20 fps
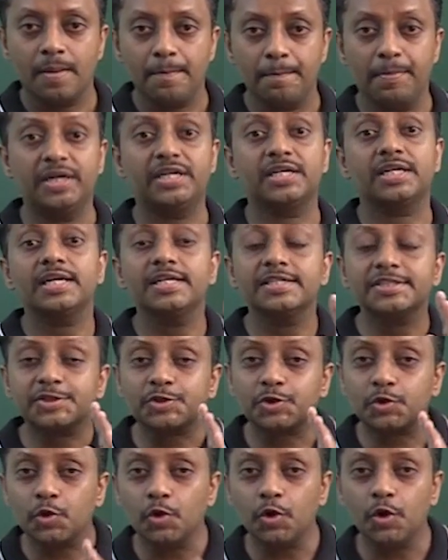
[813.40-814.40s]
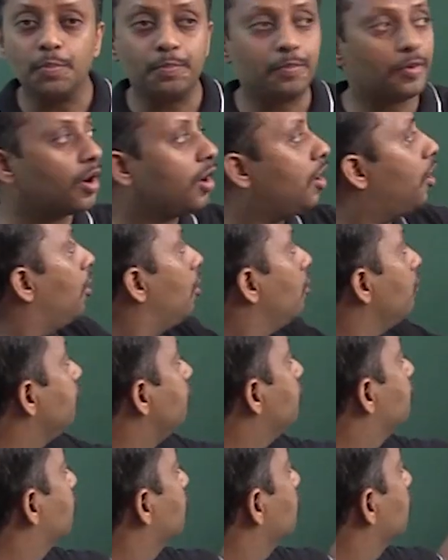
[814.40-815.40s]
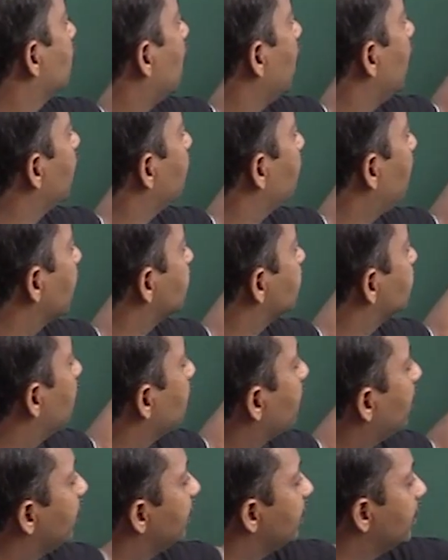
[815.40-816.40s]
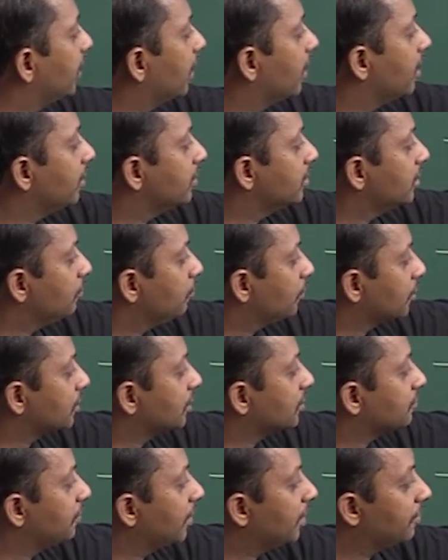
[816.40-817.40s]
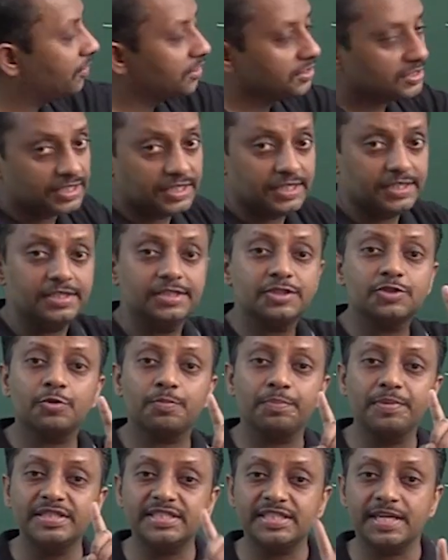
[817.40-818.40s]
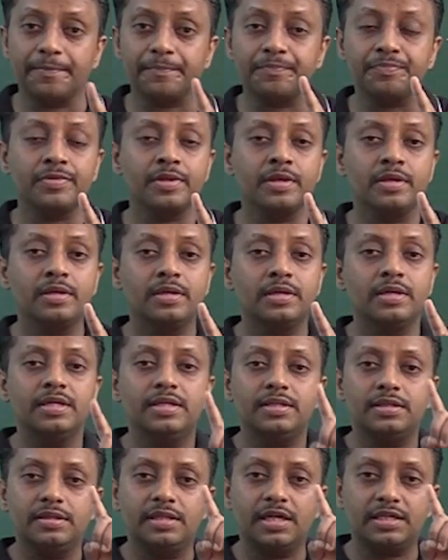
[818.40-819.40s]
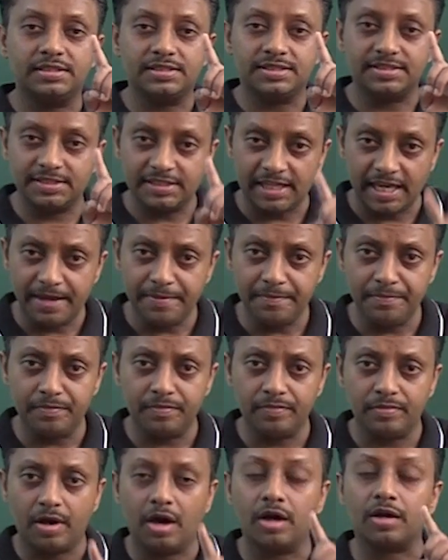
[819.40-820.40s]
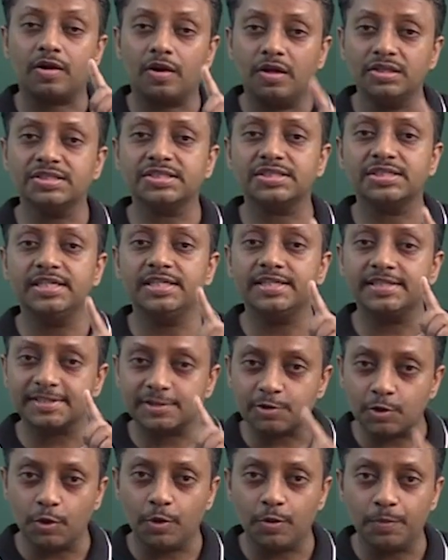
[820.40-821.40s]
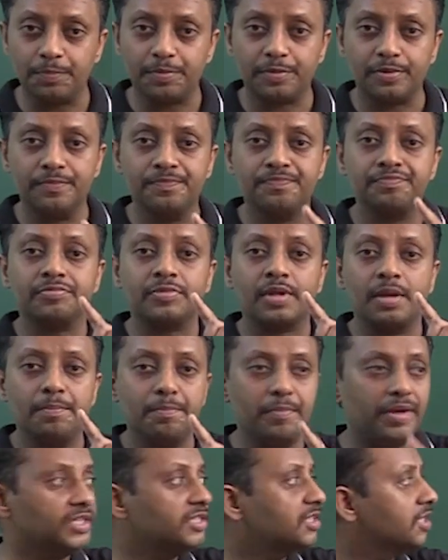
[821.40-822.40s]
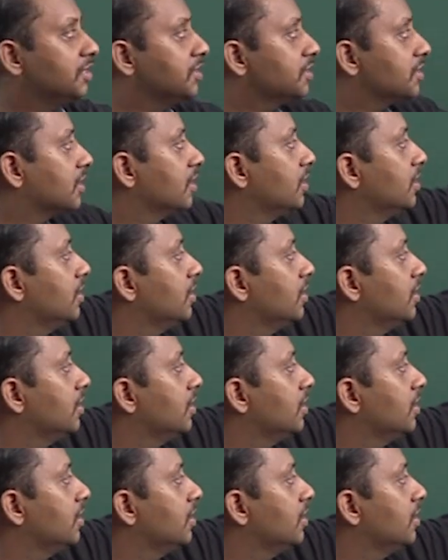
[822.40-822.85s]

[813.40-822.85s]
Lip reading: But slope of maximum kinetic energy versus frequency should be same. That same or constant slope mentions